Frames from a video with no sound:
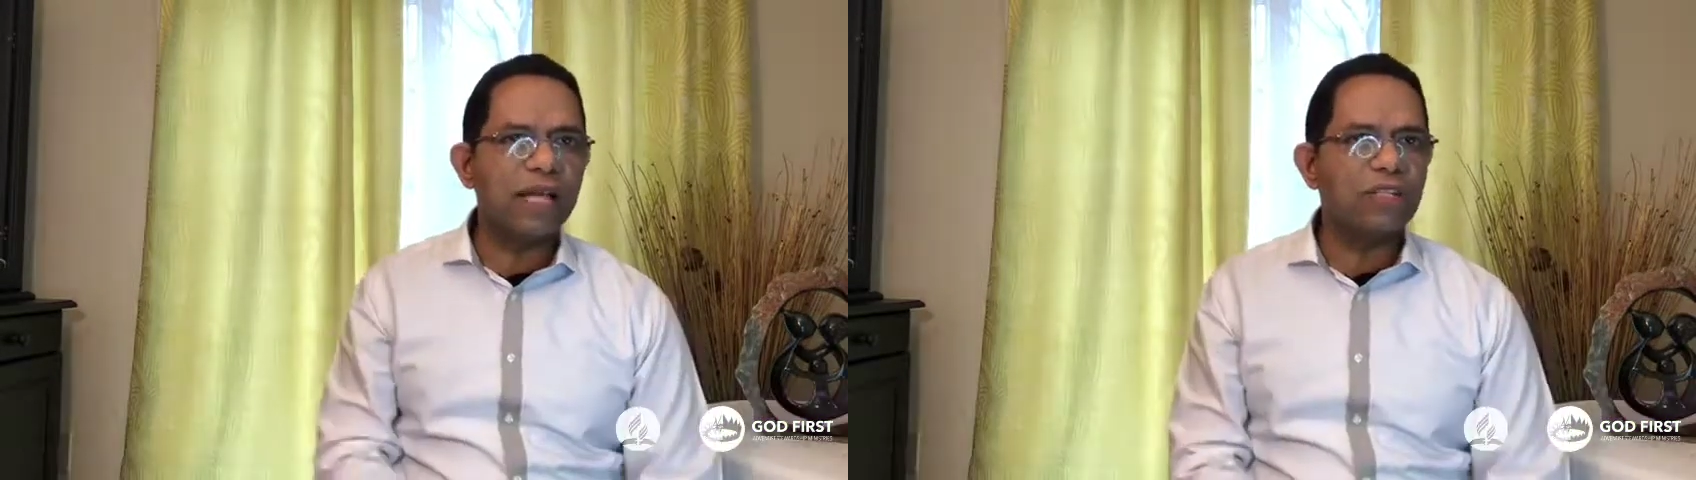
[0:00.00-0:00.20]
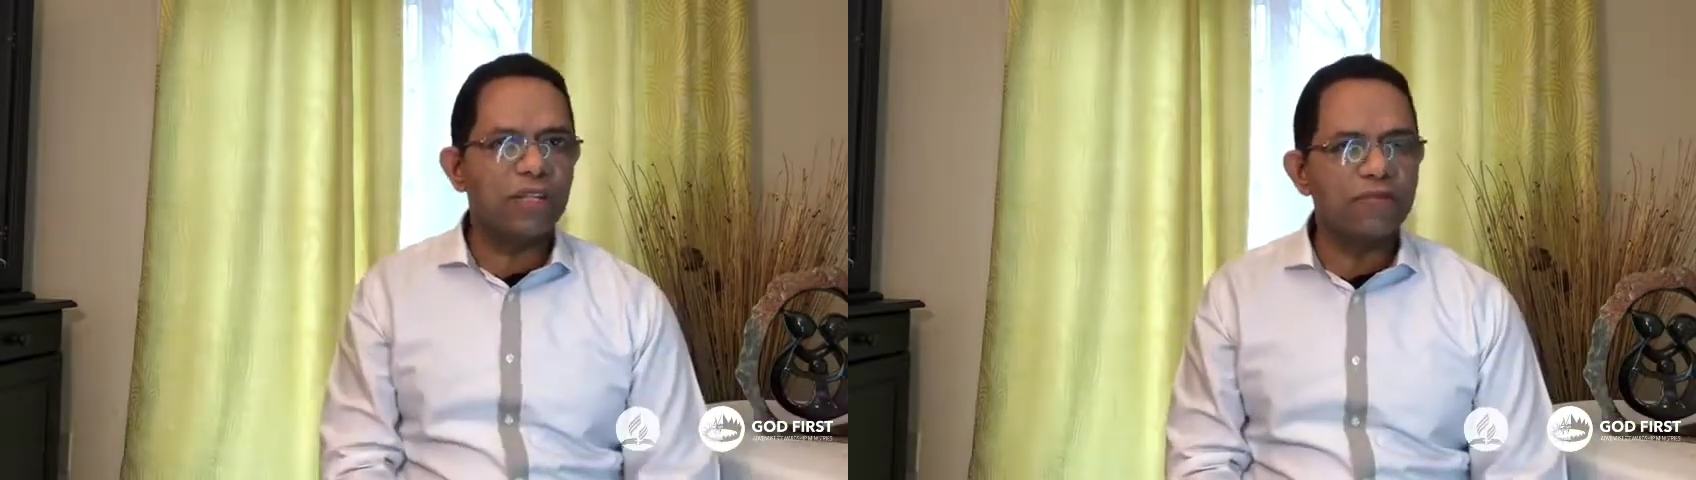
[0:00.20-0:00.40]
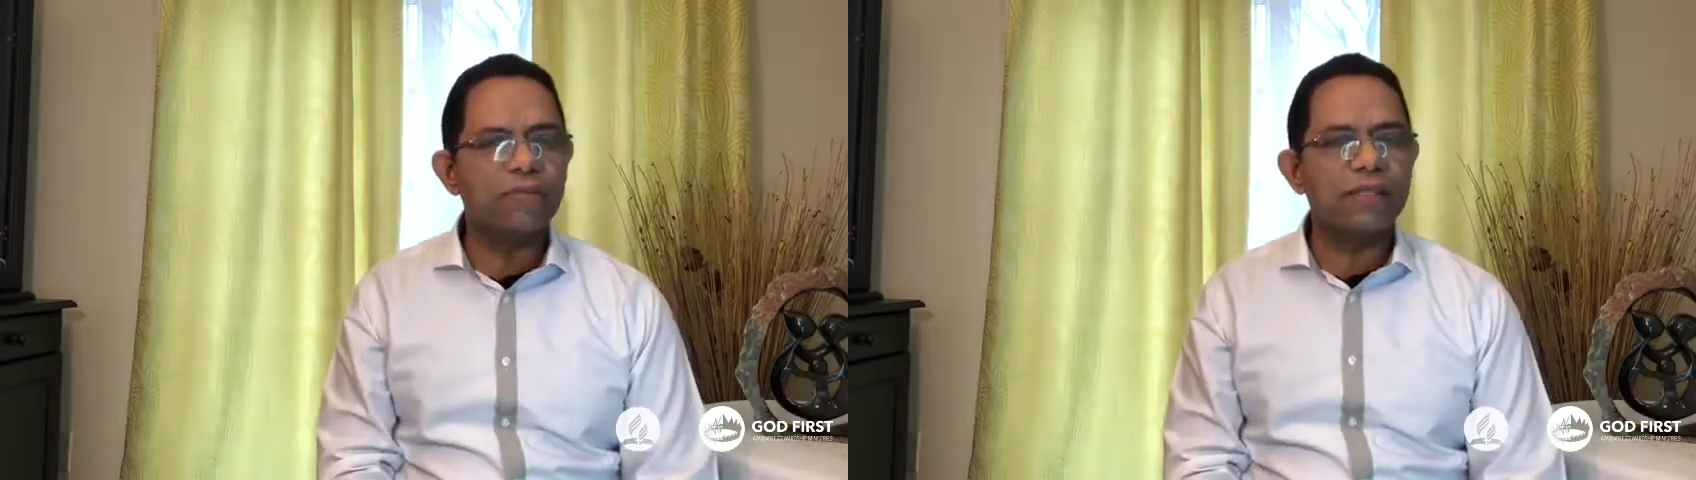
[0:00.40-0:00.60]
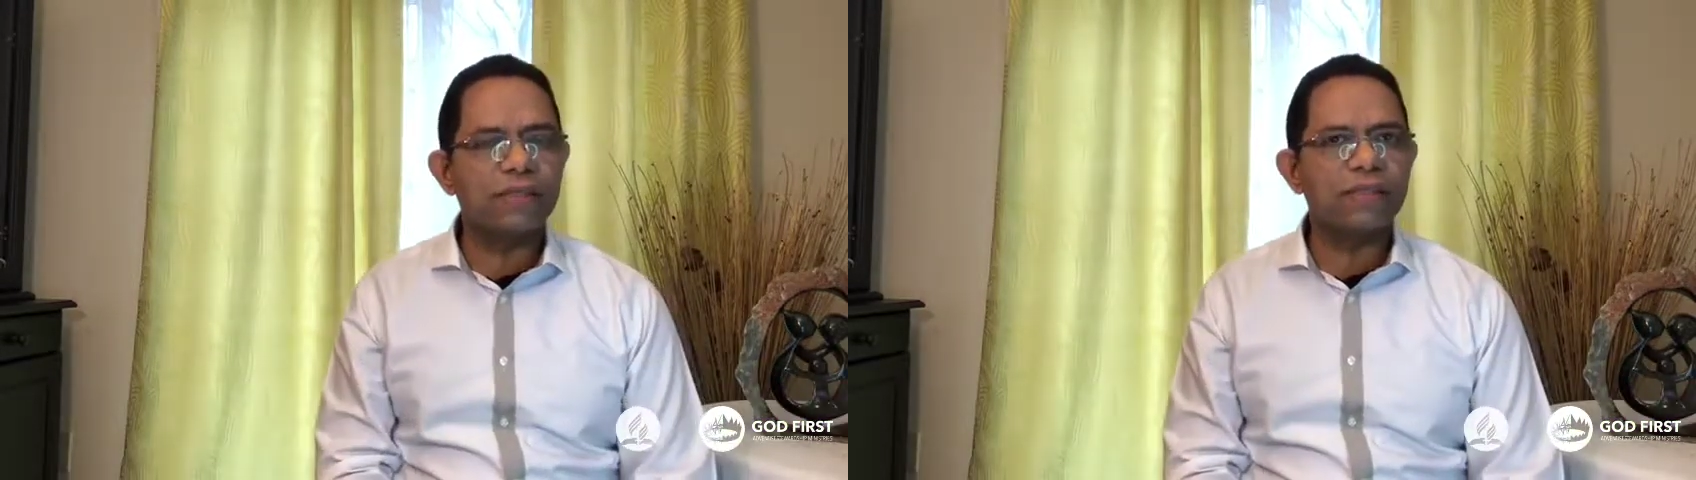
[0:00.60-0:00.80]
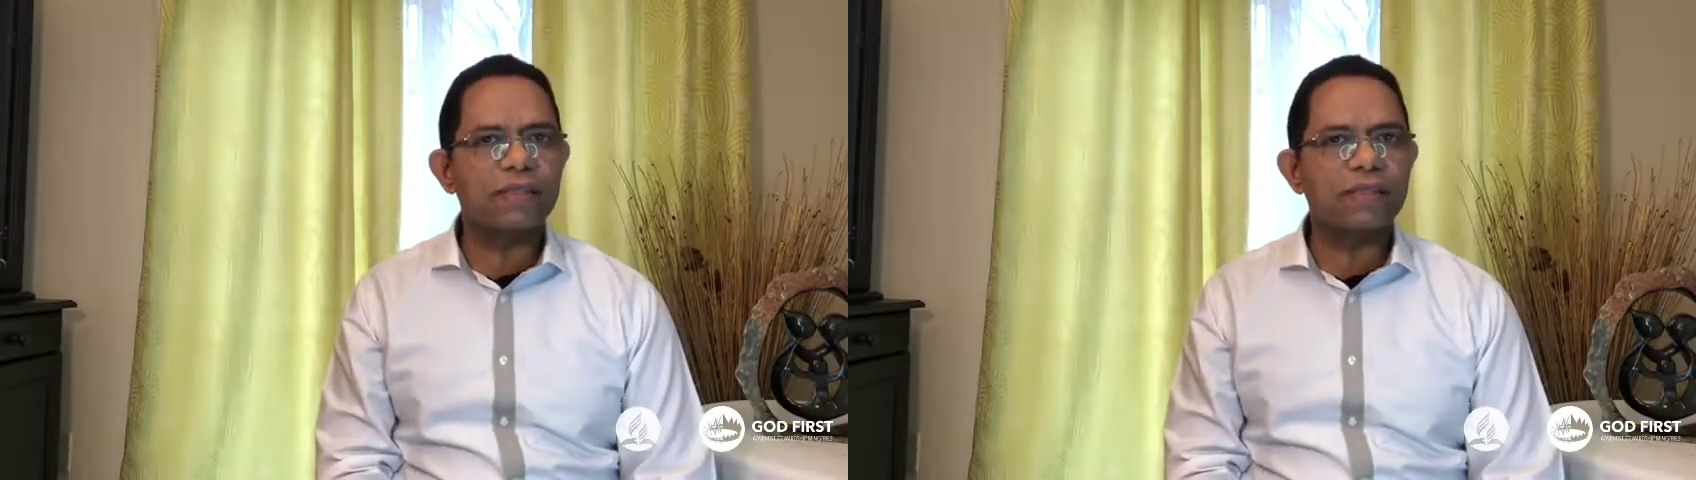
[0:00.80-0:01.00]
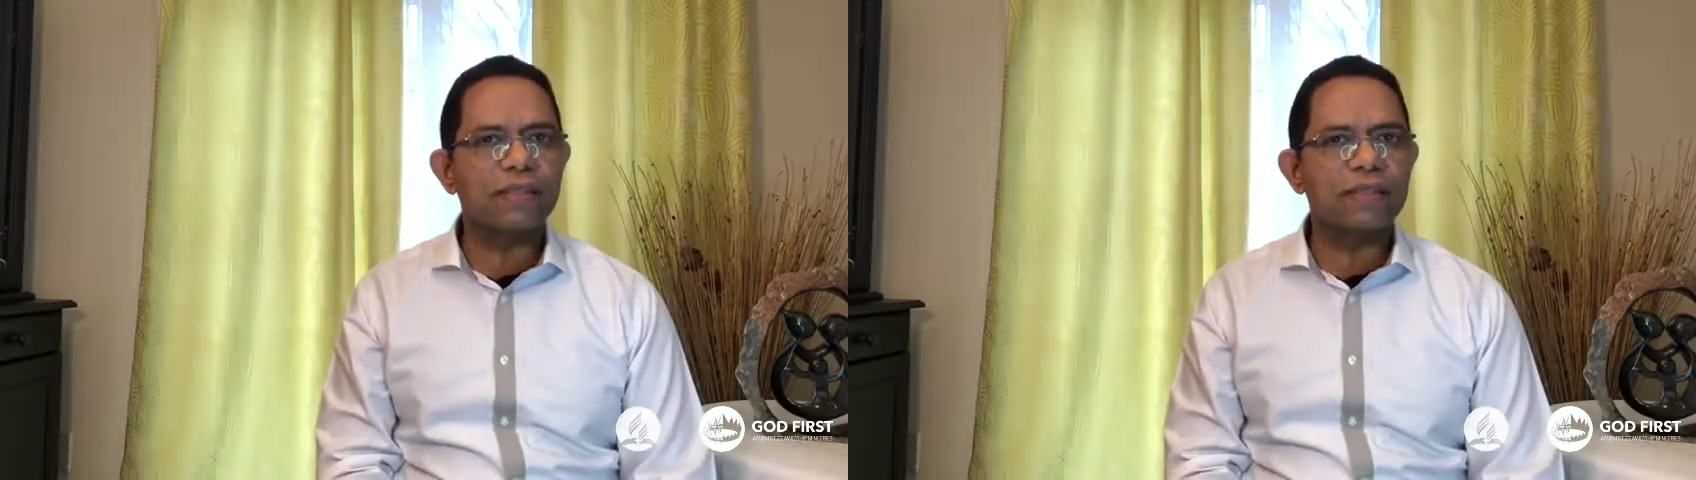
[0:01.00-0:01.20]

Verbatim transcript: achievements.